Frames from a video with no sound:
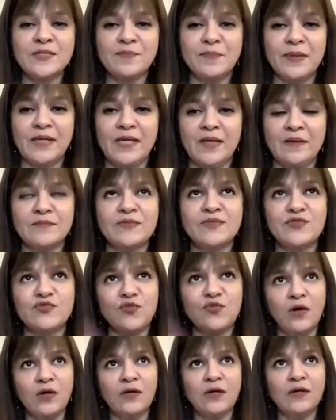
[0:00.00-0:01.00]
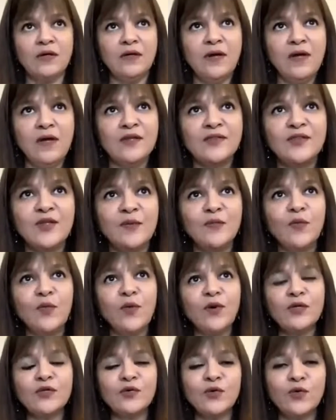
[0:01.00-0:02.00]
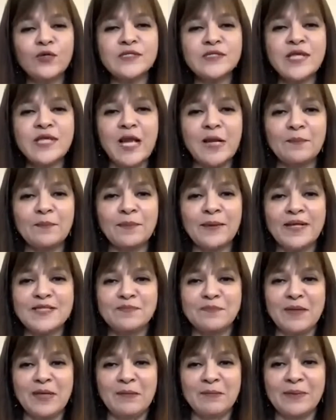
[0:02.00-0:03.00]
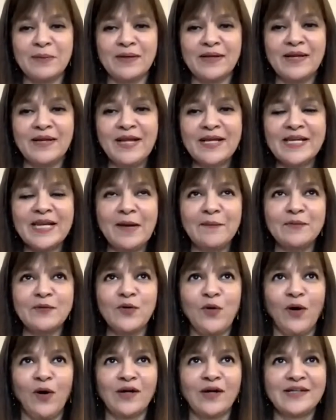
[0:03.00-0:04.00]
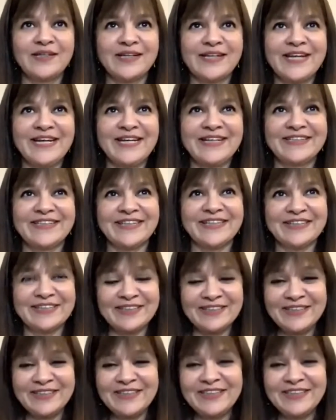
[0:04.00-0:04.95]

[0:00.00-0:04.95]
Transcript: became stronger, the more those helpless people kept congregating